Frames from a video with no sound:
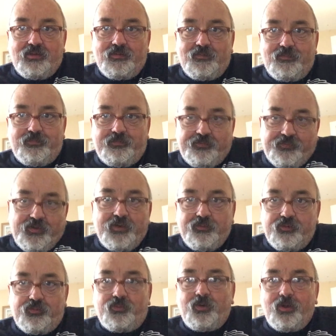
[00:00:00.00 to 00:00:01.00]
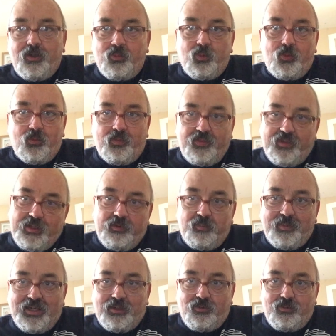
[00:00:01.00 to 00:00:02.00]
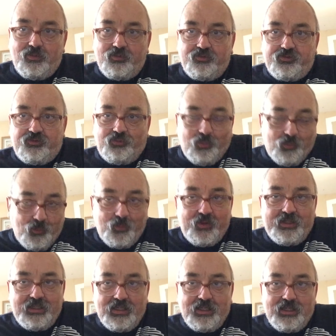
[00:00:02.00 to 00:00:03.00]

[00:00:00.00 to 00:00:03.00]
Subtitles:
front row or thereabouts Tory,